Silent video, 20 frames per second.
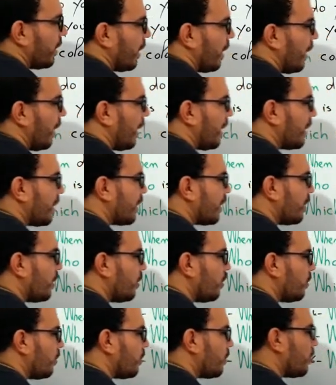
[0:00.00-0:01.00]
the
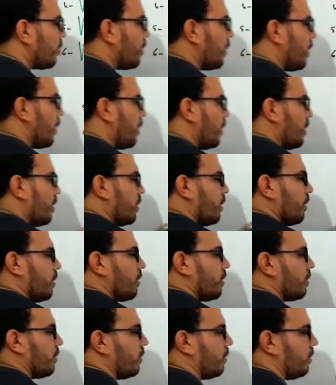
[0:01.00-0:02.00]
lesson of today,
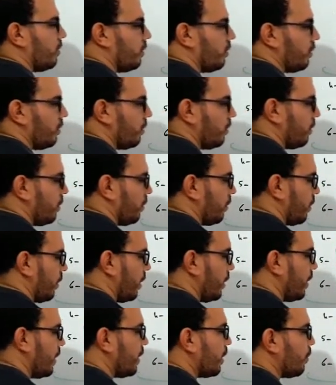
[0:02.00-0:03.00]

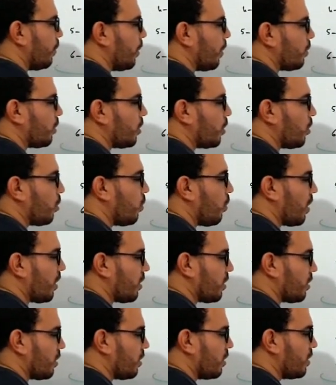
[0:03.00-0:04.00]
it is about
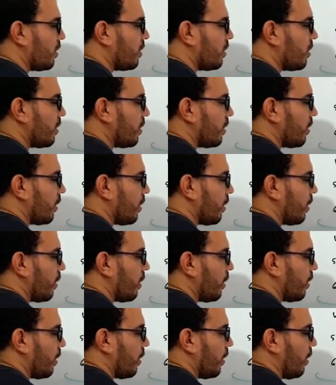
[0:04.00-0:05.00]
questions,
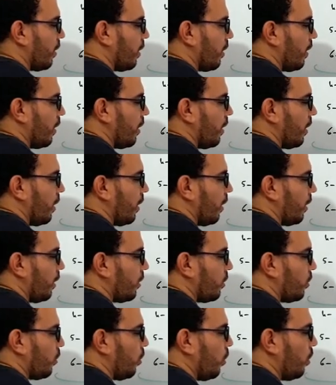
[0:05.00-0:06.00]

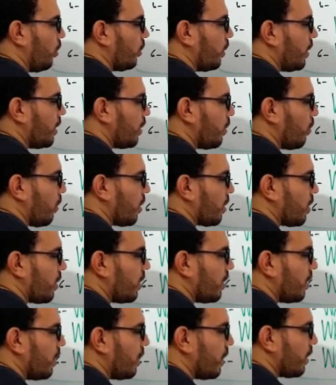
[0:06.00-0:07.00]
and all these
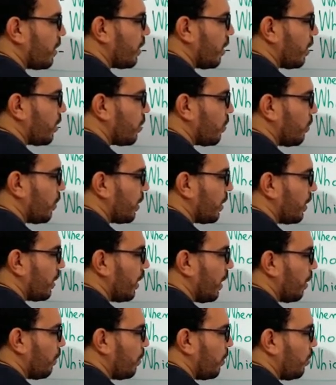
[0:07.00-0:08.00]
questions, they start with
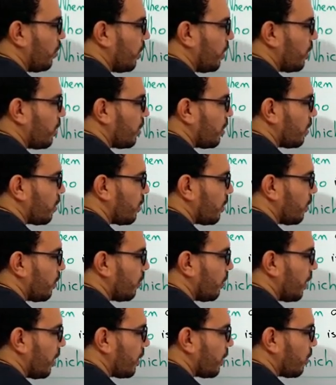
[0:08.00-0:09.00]
WH, so
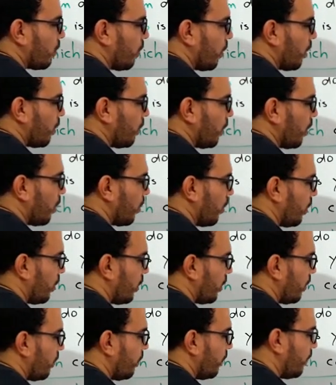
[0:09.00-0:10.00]
that's why we call
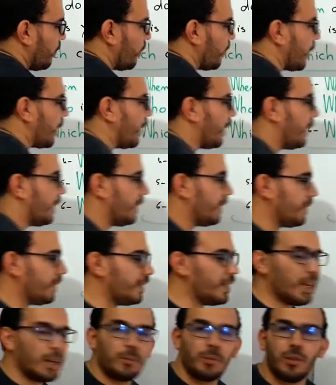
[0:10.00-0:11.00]
them
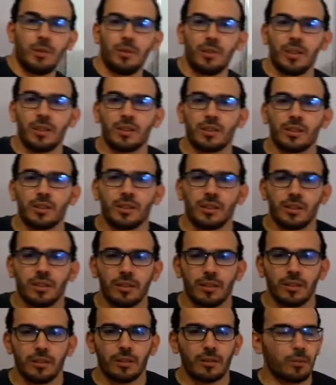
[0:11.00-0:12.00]
WH
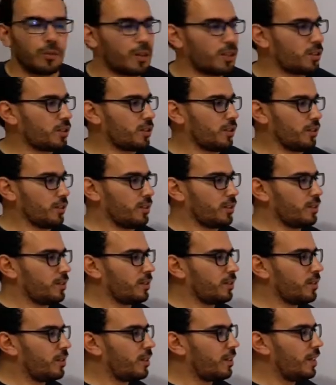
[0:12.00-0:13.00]
questions.
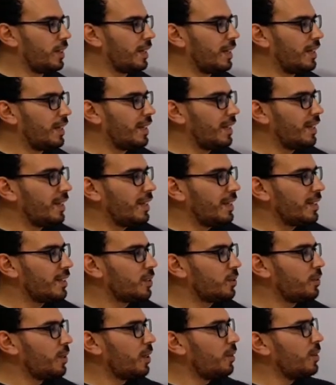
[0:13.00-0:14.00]

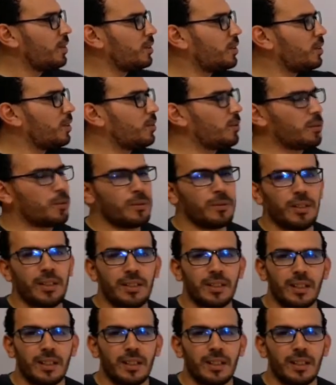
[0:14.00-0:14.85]
So now let's go through these